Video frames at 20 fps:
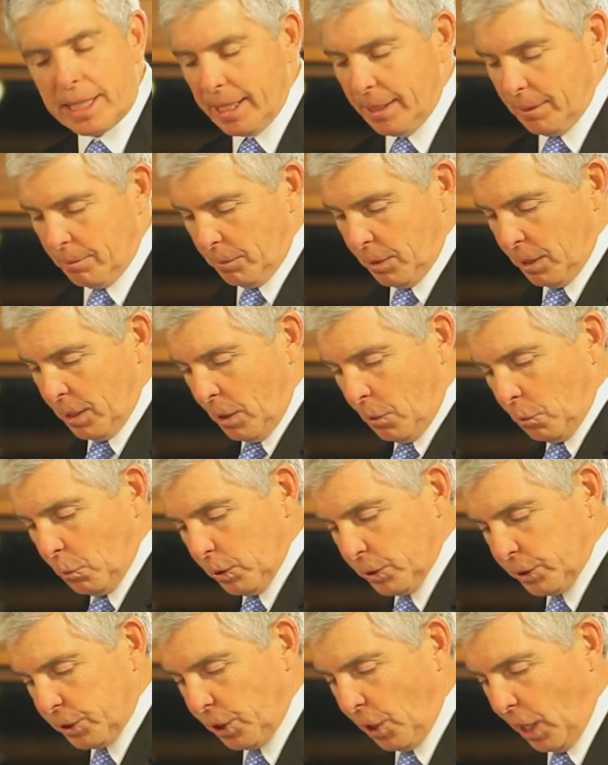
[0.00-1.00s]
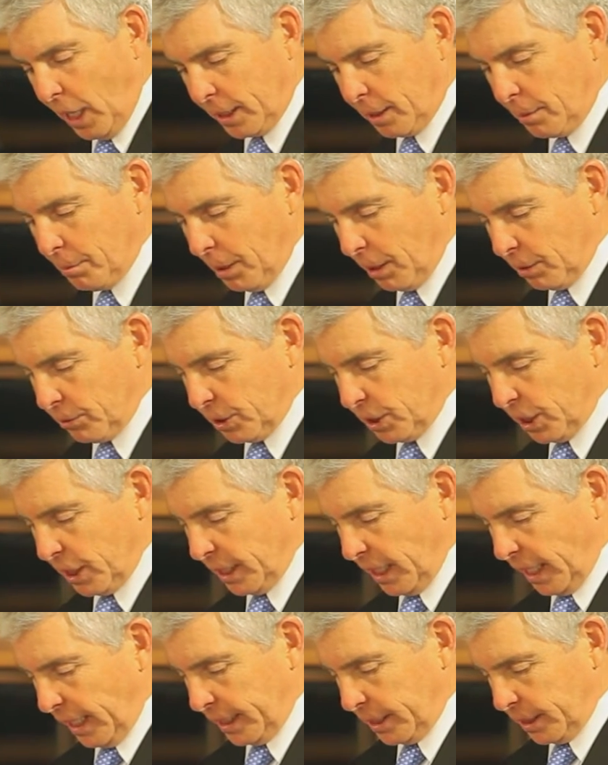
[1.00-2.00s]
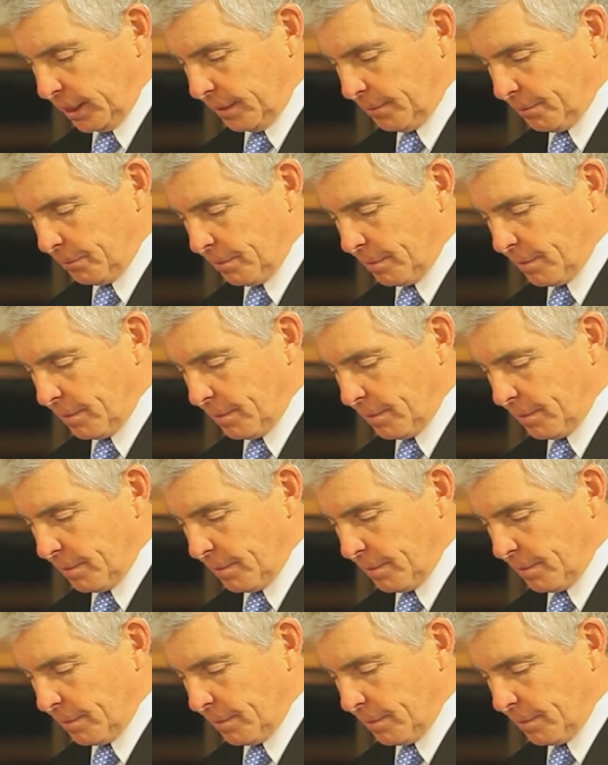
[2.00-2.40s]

that Kim will talk about tonight.